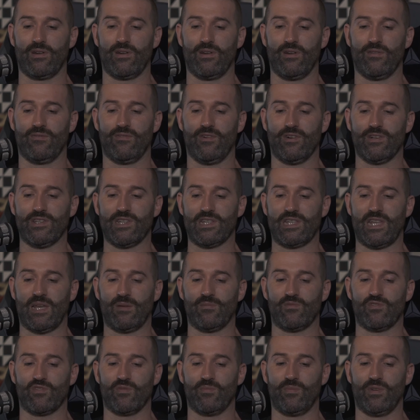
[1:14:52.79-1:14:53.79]
Your first
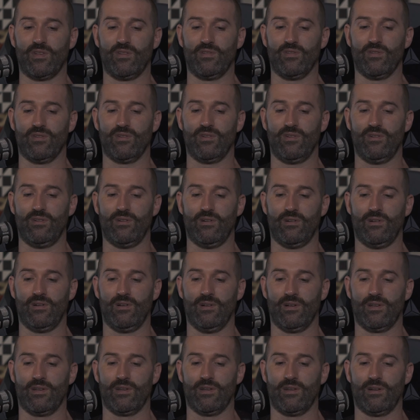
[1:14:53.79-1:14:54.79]
attempt should be done
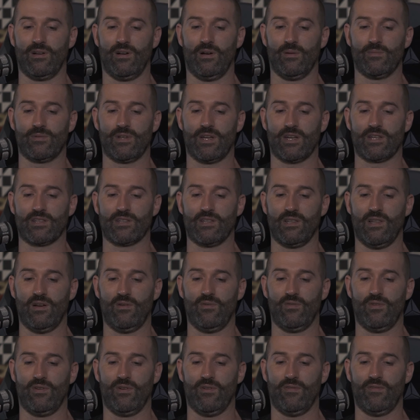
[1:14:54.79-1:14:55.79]
on objects
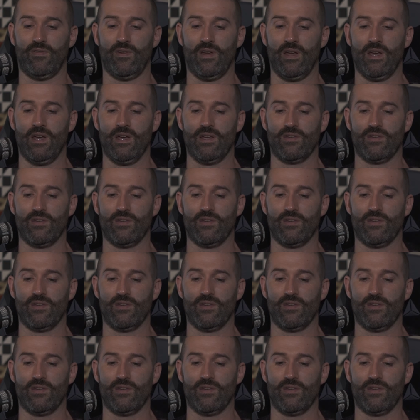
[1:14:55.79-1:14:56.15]
low enough